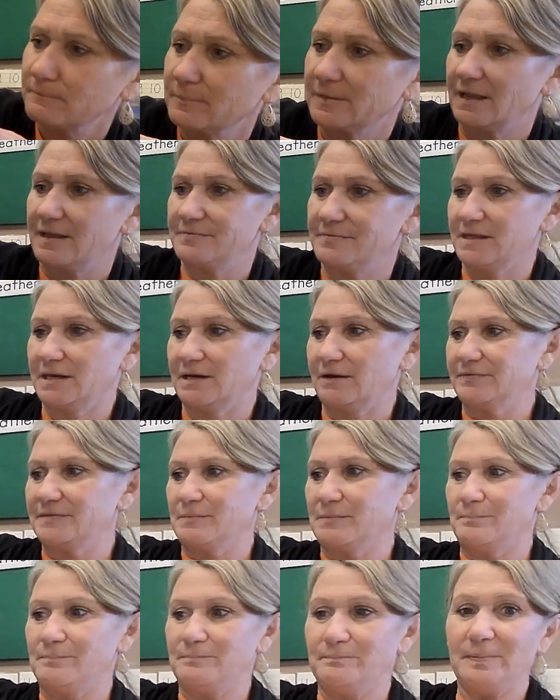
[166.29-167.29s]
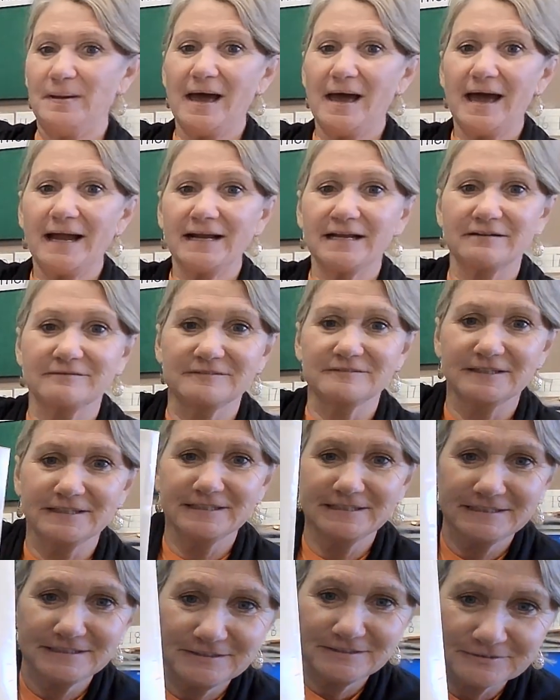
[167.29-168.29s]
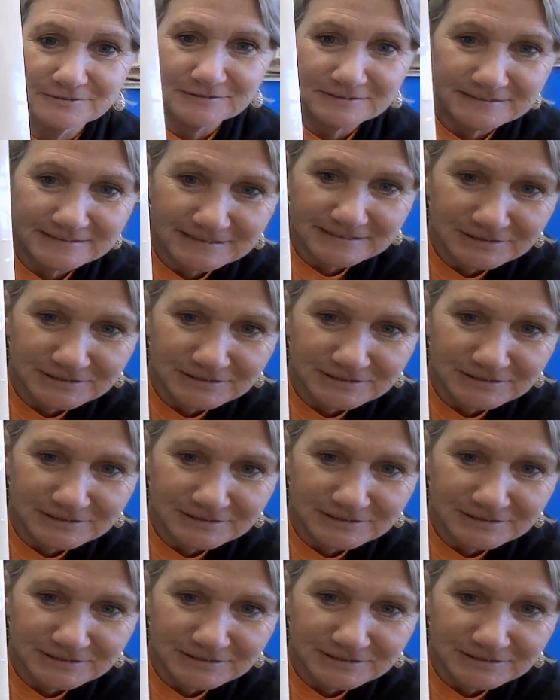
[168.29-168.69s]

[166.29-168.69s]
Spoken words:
And then on the back of it, you see